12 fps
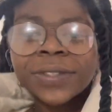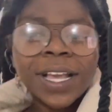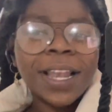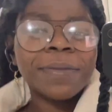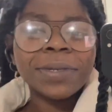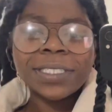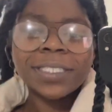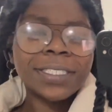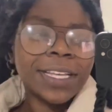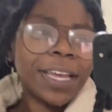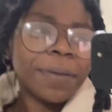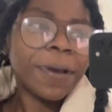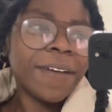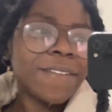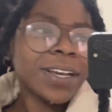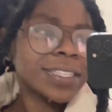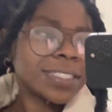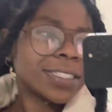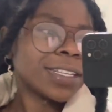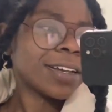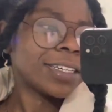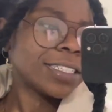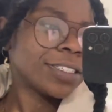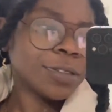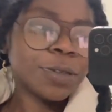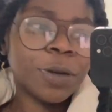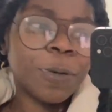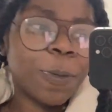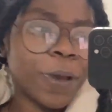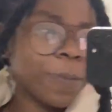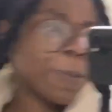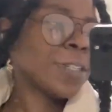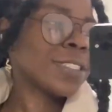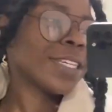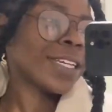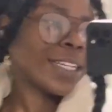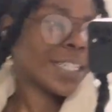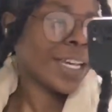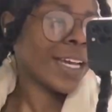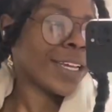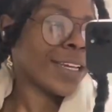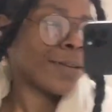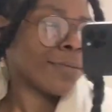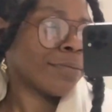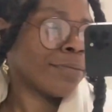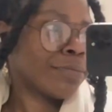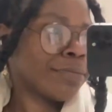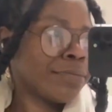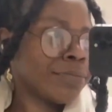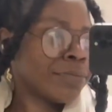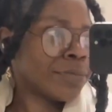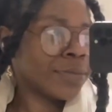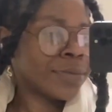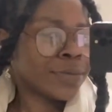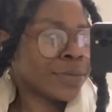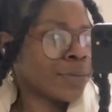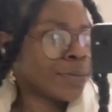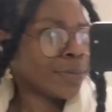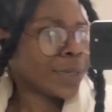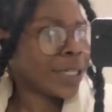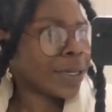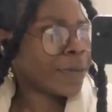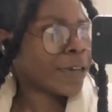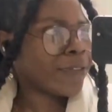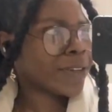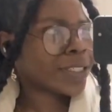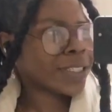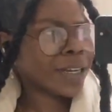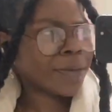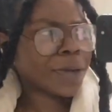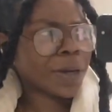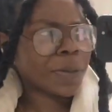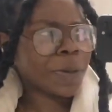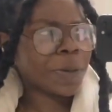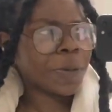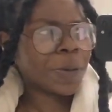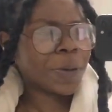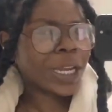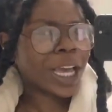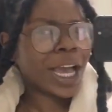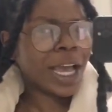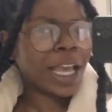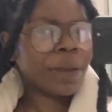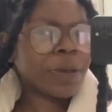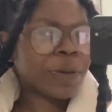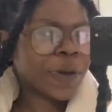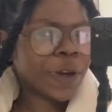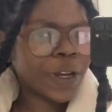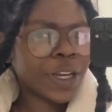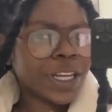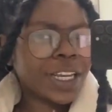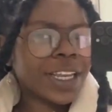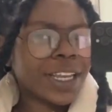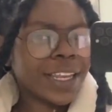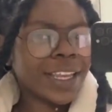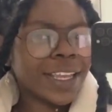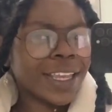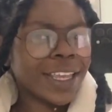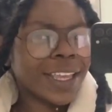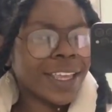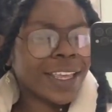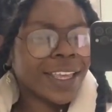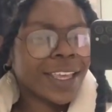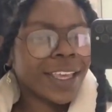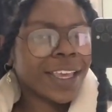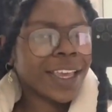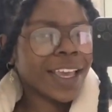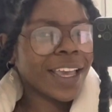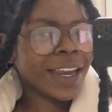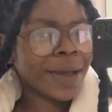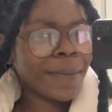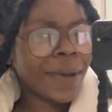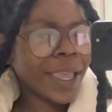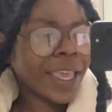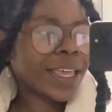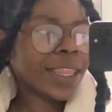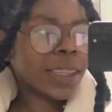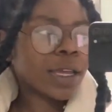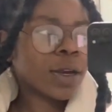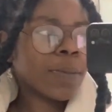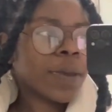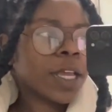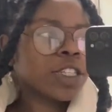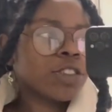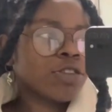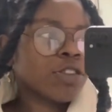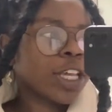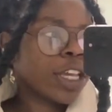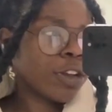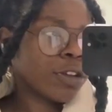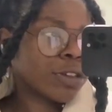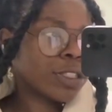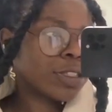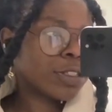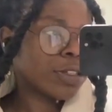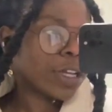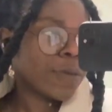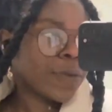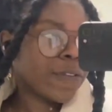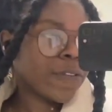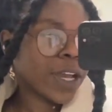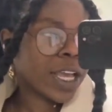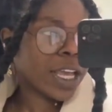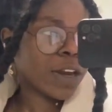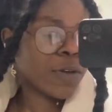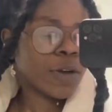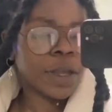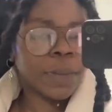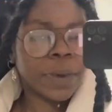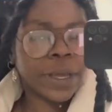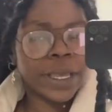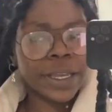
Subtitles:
let me just say, motherfuckers is out here showing way more skin than I am. But yeah, motherfuckers got a problem with what I be wearing. And I might insert a picture here to show y'all what the fuck I had on, but